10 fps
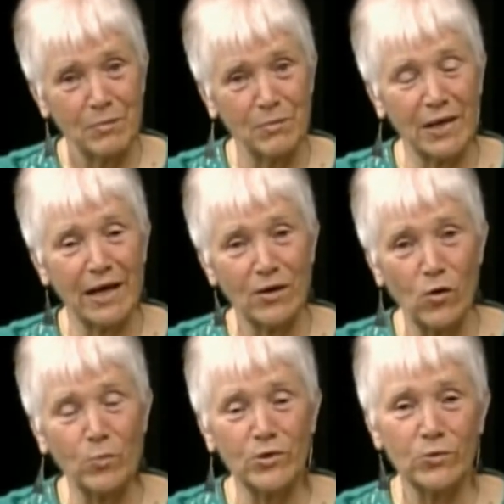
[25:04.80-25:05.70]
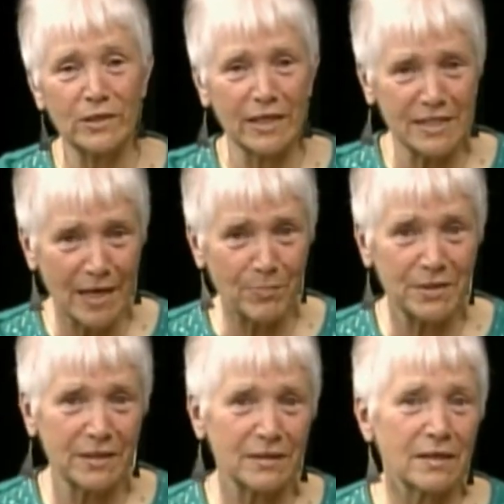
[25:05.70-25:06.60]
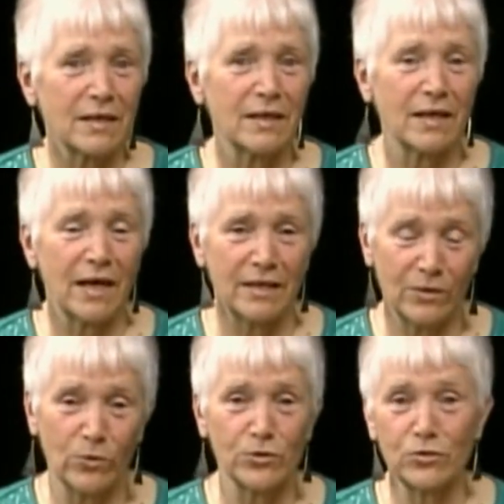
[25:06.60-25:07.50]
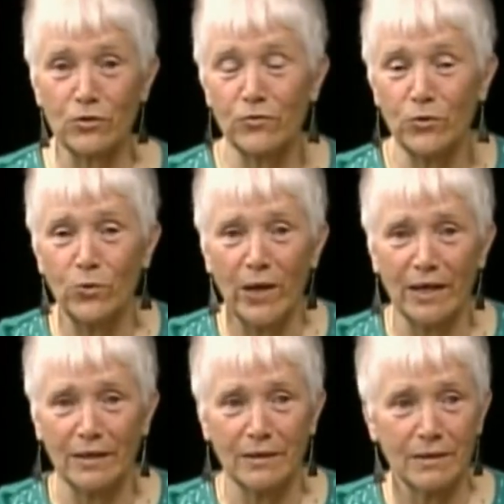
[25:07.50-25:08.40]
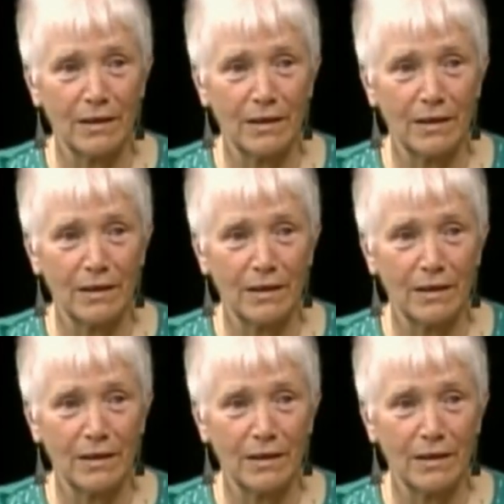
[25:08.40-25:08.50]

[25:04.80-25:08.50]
but I hope you will accept it and it will serve you well.